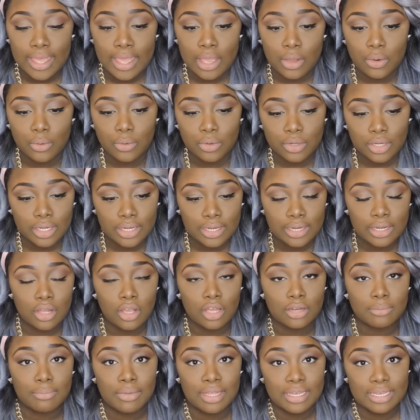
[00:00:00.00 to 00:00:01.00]
I ordered it
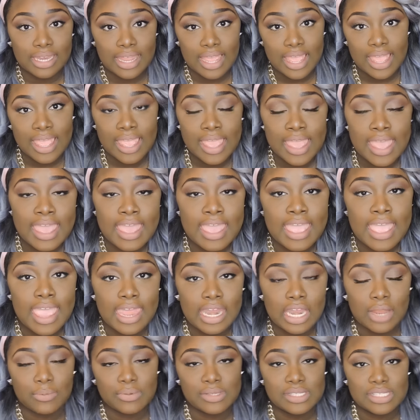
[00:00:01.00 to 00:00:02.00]
on Monday
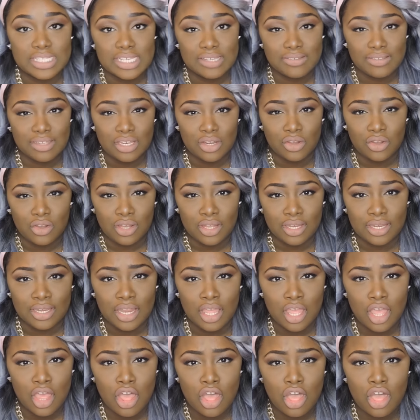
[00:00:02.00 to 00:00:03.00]
and I received it on